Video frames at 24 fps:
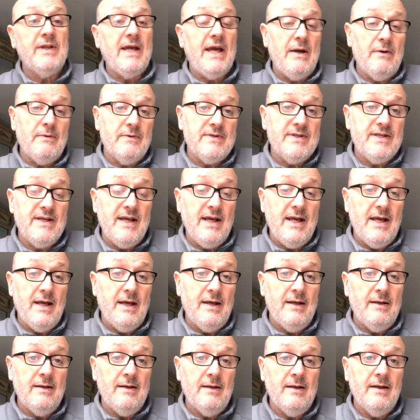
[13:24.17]
out
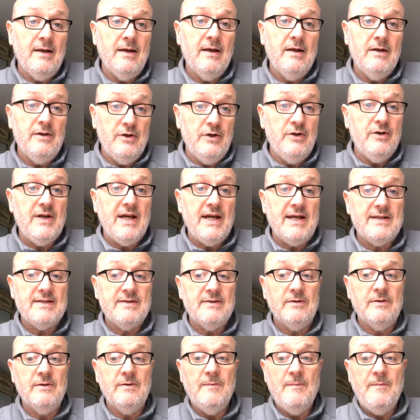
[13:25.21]
in
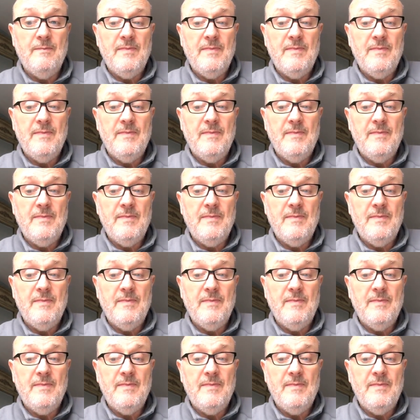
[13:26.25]
Newcastle,